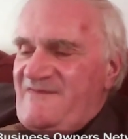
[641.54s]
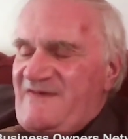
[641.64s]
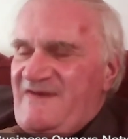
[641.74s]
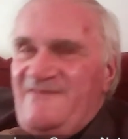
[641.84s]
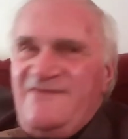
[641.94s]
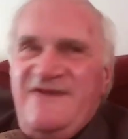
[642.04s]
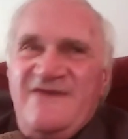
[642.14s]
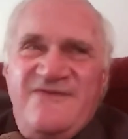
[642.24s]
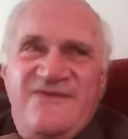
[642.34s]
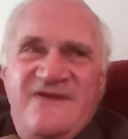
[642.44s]
um, the
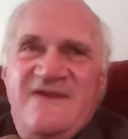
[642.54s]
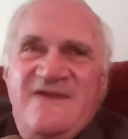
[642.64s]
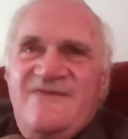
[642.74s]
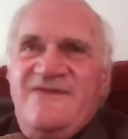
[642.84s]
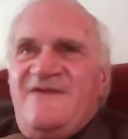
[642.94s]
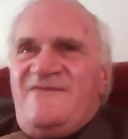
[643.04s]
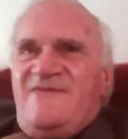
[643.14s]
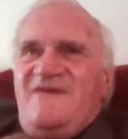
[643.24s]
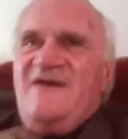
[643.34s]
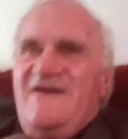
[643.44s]
other thing that, that
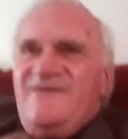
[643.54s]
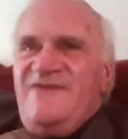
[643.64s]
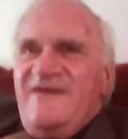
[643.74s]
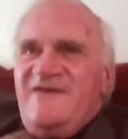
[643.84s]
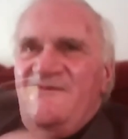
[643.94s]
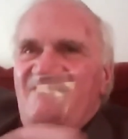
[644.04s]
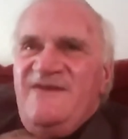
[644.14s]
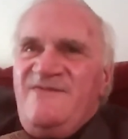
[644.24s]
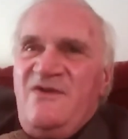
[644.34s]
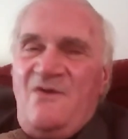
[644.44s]
I think
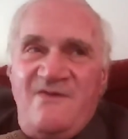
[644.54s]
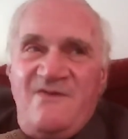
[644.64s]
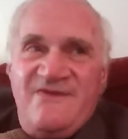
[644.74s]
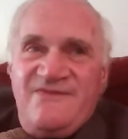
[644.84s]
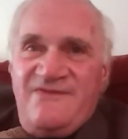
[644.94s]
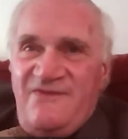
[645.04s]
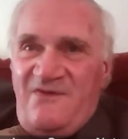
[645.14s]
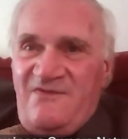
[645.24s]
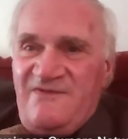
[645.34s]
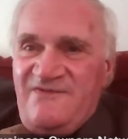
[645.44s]
maybe all business
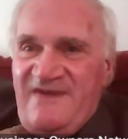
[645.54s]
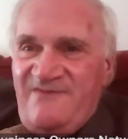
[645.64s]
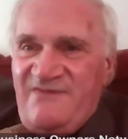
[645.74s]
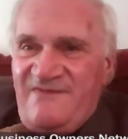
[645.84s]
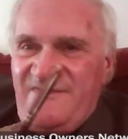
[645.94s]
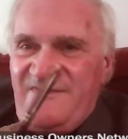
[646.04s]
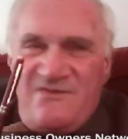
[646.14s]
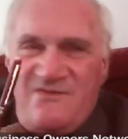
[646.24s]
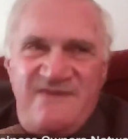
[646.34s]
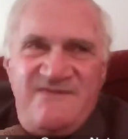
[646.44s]
owners have, but
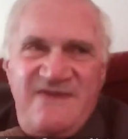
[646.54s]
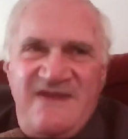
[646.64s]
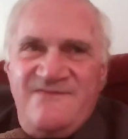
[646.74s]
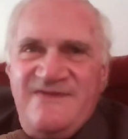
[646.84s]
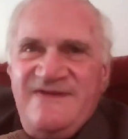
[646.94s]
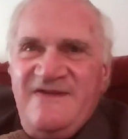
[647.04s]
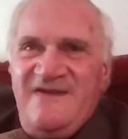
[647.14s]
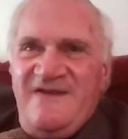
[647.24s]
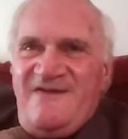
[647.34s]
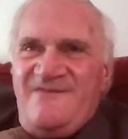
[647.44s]
do women have any
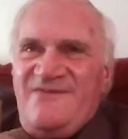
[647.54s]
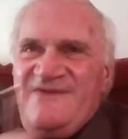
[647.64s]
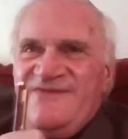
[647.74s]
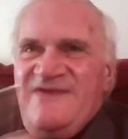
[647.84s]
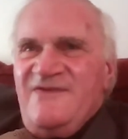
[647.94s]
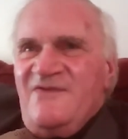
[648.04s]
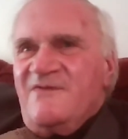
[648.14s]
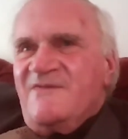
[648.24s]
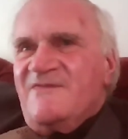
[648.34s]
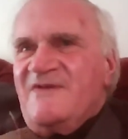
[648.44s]

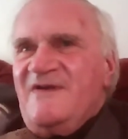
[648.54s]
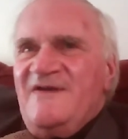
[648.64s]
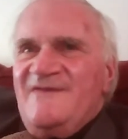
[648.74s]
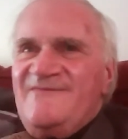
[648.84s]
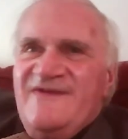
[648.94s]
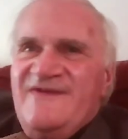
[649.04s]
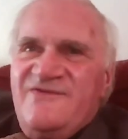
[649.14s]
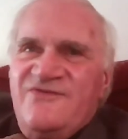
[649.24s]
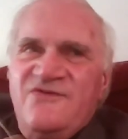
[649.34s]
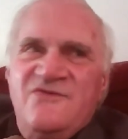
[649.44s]
particular uh,
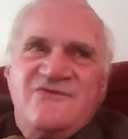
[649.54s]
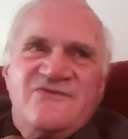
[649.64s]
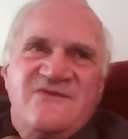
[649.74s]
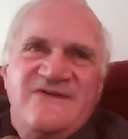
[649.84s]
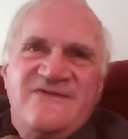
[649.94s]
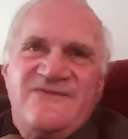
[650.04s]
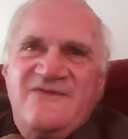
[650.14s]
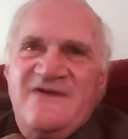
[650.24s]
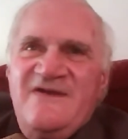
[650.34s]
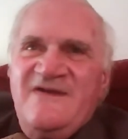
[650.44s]
issues with
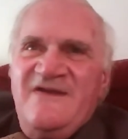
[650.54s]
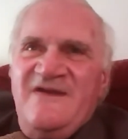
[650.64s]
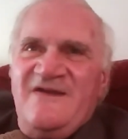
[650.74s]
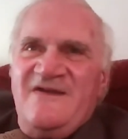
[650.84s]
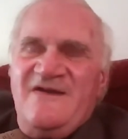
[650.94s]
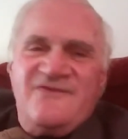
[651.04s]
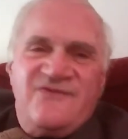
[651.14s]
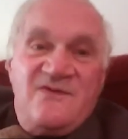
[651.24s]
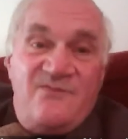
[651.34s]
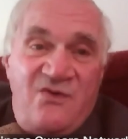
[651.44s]
uh, uh,
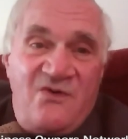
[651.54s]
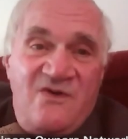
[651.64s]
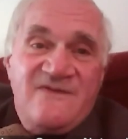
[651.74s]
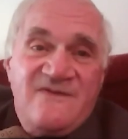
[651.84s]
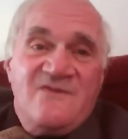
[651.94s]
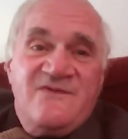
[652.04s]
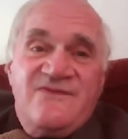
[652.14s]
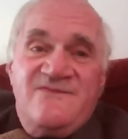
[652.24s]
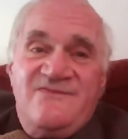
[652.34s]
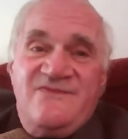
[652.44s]
support, with
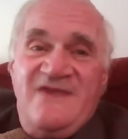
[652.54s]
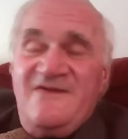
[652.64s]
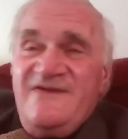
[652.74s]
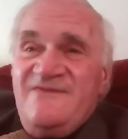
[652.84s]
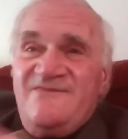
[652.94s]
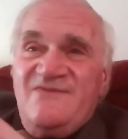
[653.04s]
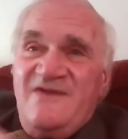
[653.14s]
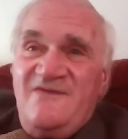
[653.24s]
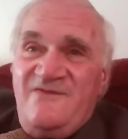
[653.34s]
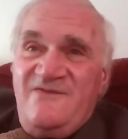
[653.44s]
not only,
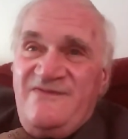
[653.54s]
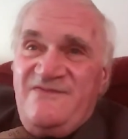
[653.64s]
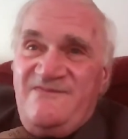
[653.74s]
not only with